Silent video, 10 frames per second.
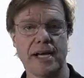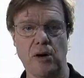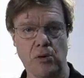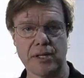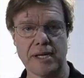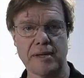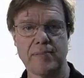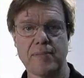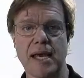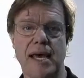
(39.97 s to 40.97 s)
only.
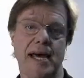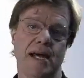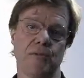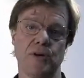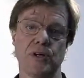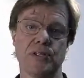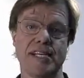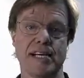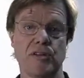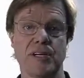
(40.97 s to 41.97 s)
And we'll
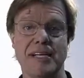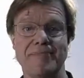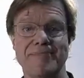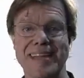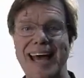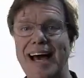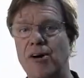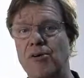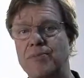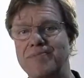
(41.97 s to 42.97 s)
take a look at
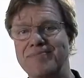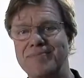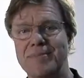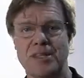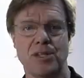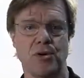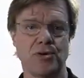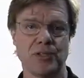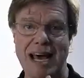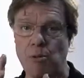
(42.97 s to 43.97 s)
how
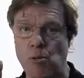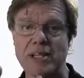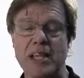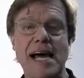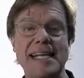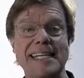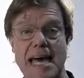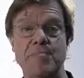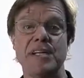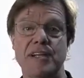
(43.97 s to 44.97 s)
that one light
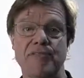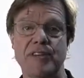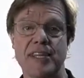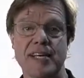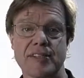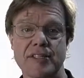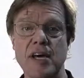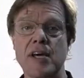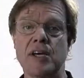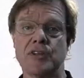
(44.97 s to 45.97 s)
can be different things.
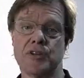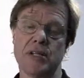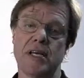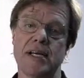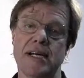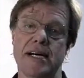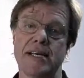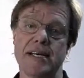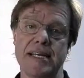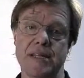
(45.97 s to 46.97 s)
Certainly
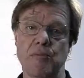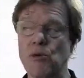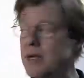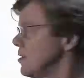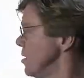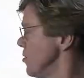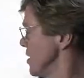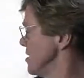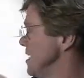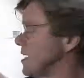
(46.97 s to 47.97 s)
in the morning, we're
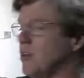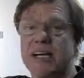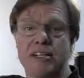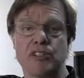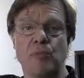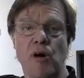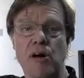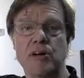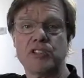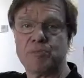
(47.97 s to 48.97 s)
going to take a look at
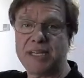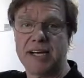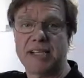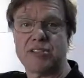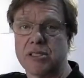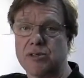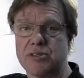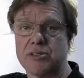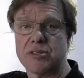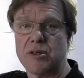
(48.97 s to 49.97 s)
small speed light
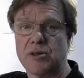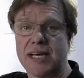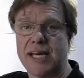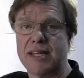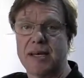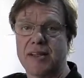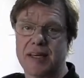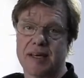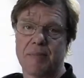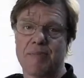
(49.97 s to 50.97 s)
solutions, okay?
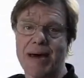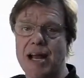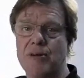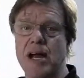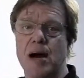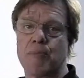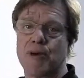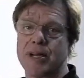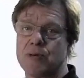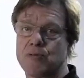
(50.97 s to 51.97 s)
The battery
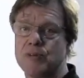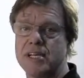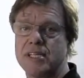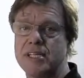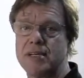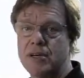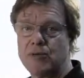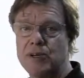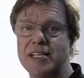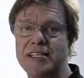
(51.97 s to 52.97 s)
operated, really,
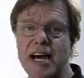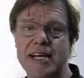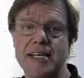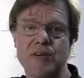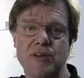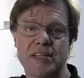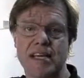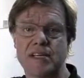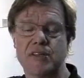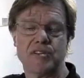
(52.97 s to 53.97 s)
really tiny unit
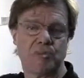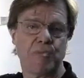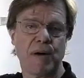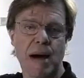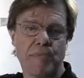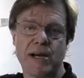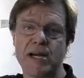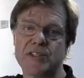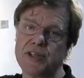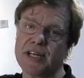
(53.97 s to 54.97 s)
that you just pop right
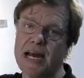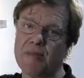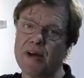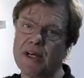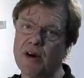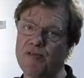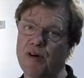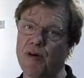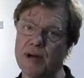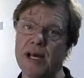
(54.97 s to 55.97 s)
onto your camera and go
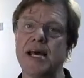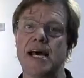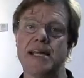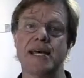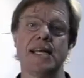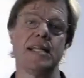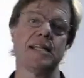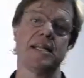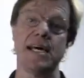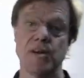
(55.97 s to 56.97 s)
forward. And then
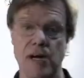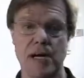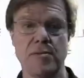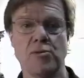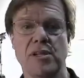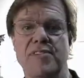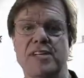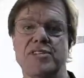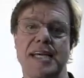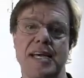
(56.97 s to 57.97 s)
later on, we'll
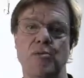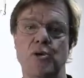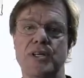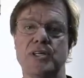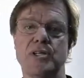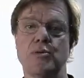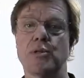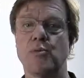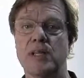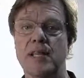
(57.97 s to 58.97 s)
investigate what you can do with
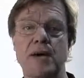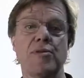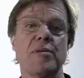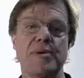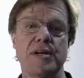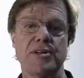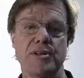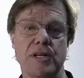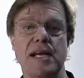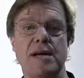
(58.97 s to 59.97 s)
one light with a bigger
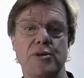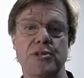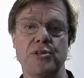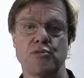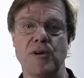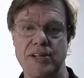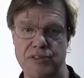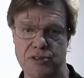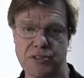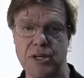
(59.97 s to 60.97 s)
unit, and we'll use
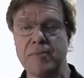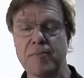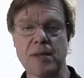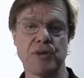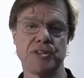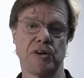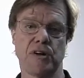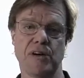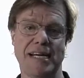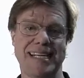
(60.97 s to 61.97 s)
Rangers, which
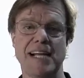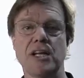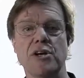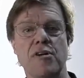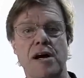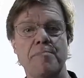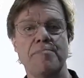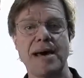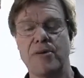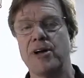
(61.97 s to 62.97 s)
are an Elenchrom
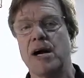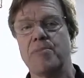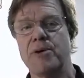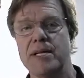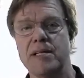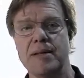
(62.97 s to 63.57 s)
battery operated